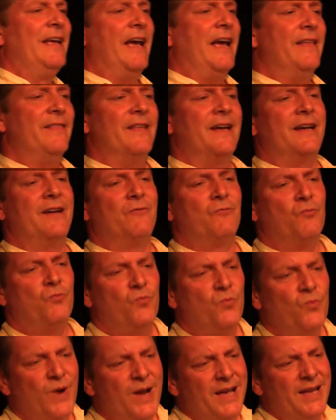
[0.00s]
And I
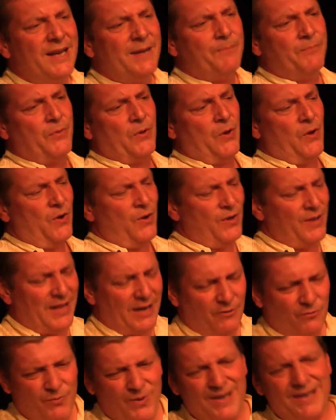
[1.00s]
ran up the hall,
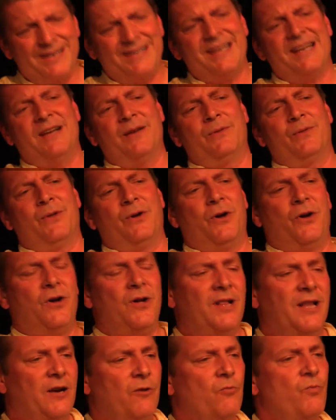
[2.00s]
I ran down the
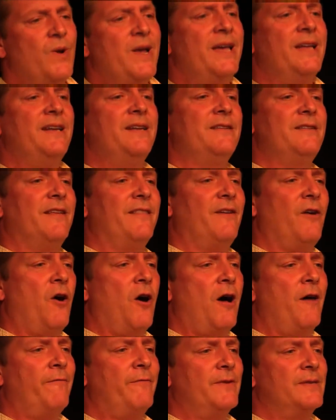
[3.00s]
hall, I ran into the
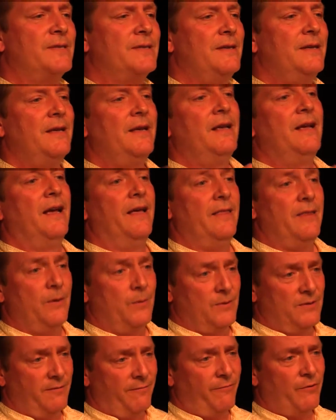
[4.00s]
office, and there
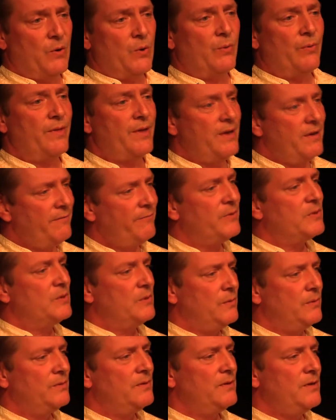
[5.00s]
was a phone there for
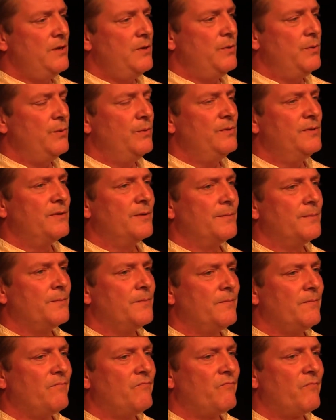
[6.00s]
students to use.
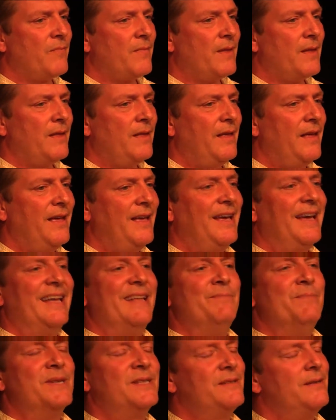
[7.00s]

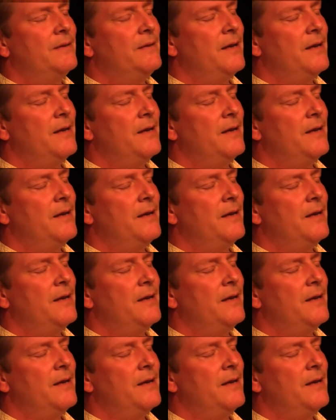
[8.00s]
And Mr.